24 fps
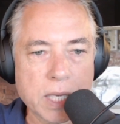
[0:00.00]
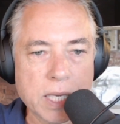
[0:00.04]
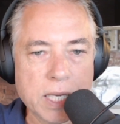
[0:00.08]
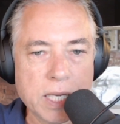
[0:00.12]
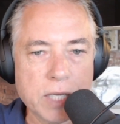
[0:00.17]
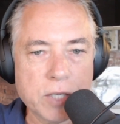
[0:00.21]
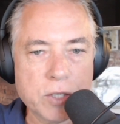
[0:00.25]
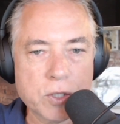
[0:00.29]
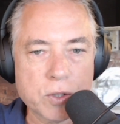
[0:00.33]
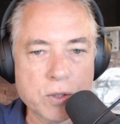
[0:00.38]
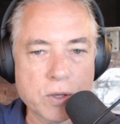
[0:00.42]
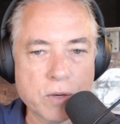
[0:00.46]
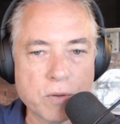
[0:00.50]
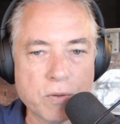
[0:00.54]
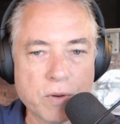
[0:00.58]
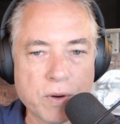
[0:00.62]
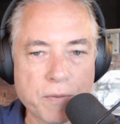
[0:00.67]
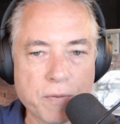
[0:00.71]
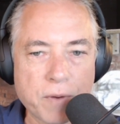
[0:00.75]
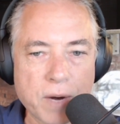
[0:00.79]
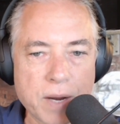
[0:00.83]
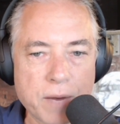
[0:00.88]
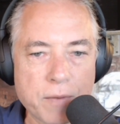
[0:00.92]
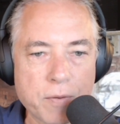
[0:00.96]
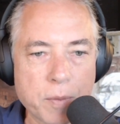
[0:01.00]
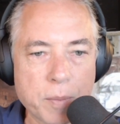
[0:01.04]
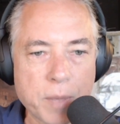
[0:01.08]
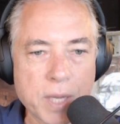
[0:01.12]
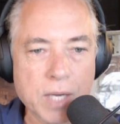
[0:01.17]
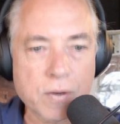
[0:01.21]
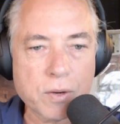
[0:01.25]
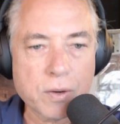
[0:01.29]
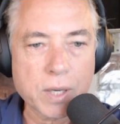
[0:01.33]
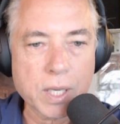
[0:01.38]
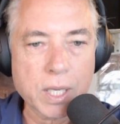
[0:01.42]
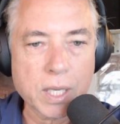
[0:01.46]
he should refrain from
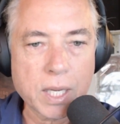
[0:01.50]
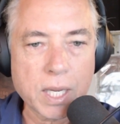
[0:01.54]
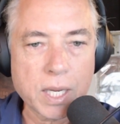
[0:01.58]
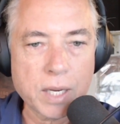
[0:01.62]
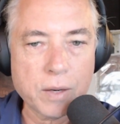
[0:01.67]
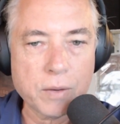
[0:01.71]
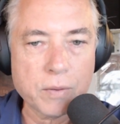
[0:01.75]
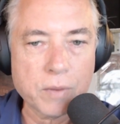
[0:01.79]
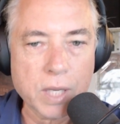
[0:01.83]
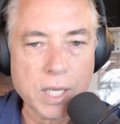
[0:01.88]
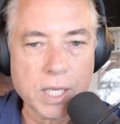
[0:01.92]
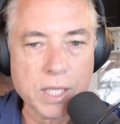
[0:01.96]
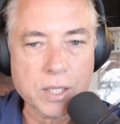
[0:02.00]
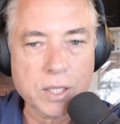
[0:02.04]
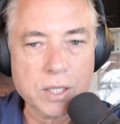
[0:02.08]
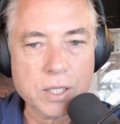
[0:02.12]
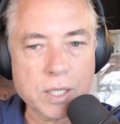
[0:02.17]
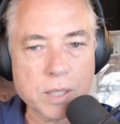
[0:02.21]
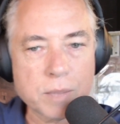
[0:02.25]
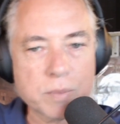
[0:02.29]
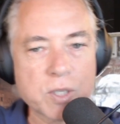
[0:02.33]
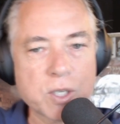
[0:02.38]
entering a relationship.